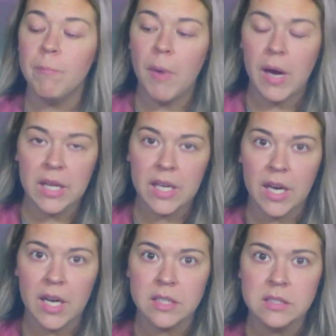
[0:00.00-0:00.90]

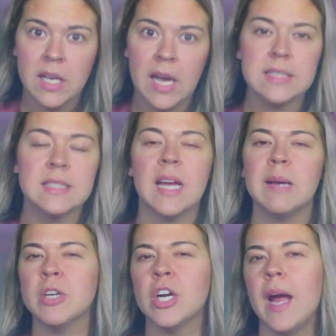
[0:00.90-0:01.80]
Monica had
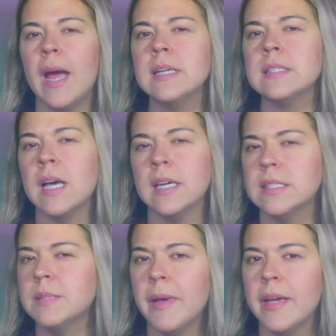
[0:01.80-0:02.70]
stabbed her
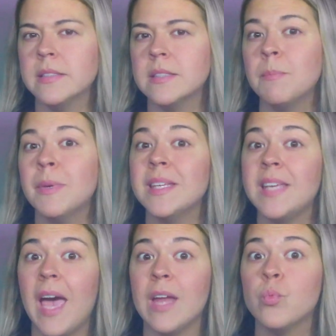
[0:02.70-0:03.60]
ex-husband,
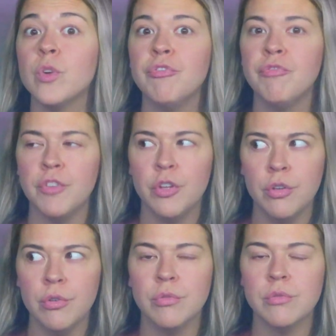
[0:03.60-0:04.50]
but yet
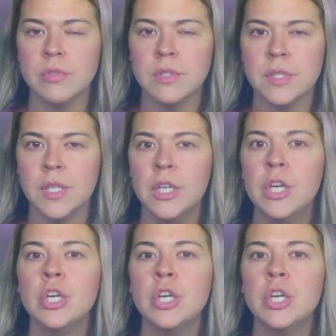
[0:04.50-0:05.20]
refused